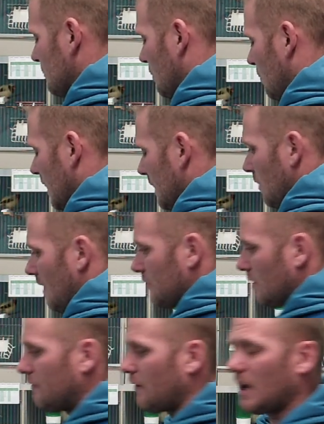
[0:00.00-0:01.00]
a week, what I've
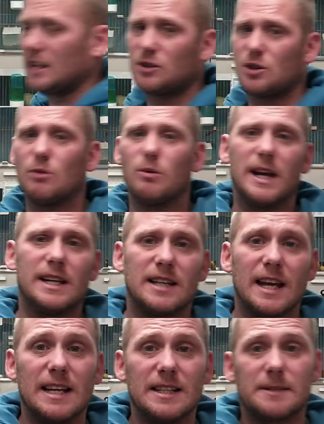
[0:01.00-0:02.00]
done for the last two weeks
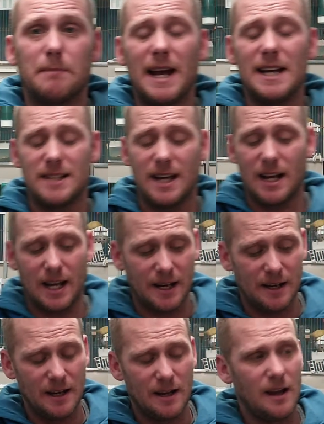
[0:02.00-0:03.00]
is basically
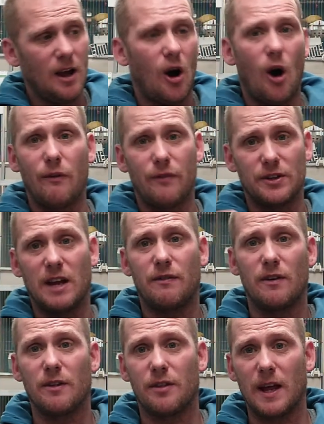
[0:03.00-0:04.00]
offer
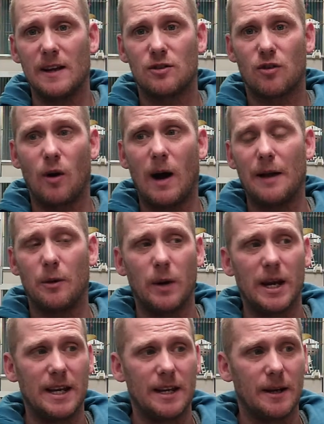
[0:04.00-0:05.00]
different things throughout the
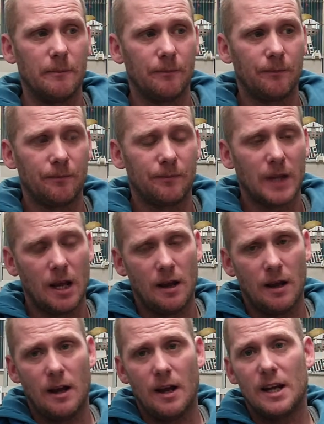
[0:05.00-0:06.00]
week.
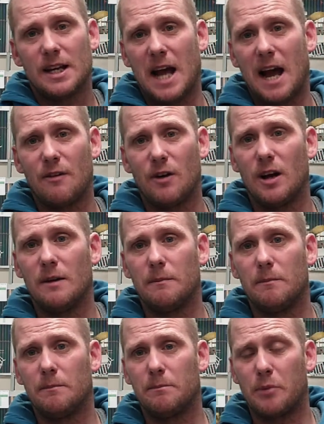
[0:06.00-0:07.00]
Carrot,
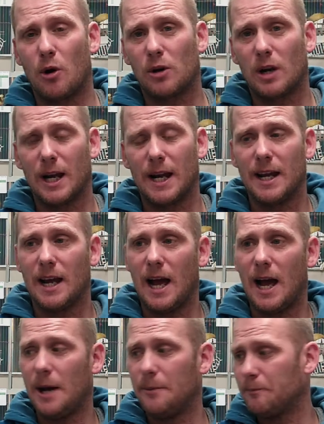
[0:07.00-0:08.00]
broccoli,
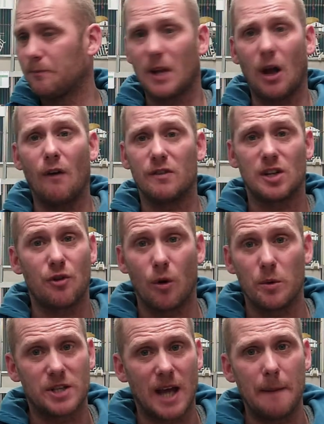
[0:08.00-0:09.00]
um, obviously they're
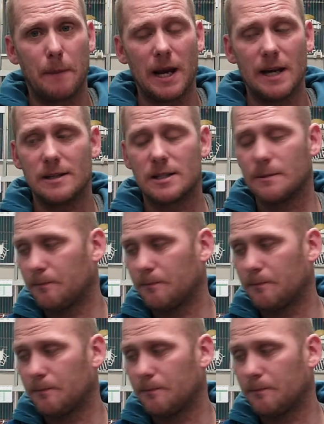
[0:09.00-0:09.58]
always getting peas